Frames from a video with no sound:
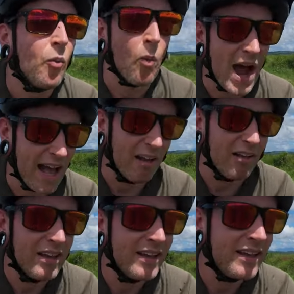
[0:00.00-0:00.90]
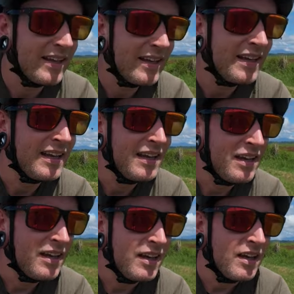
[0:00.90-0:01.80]
Well,
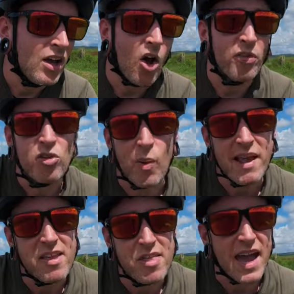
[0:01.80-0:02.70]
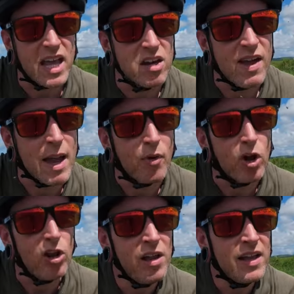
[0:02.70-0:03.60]
on the 22nd of
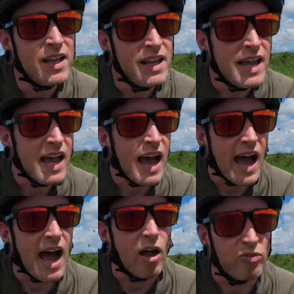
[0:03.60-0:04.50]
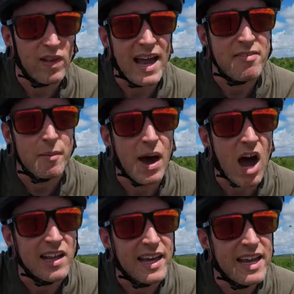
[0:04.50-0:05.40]
April, I'll fly to
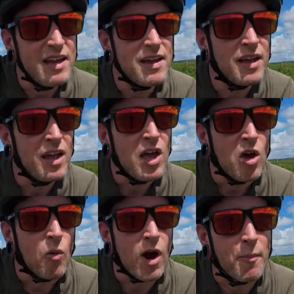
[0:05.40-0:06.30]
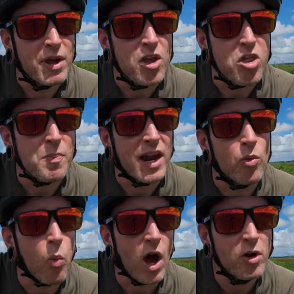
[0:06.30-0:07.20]
Bali, where I'm gonna
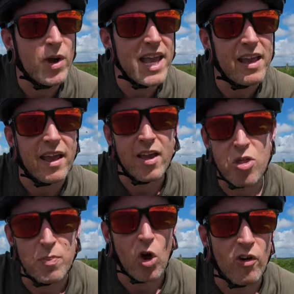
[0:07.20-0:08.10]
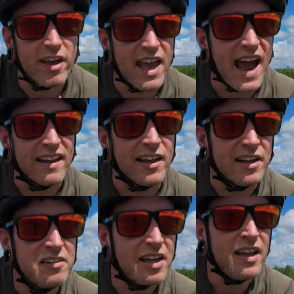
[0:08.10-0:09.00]
spend 1 week exploring the island.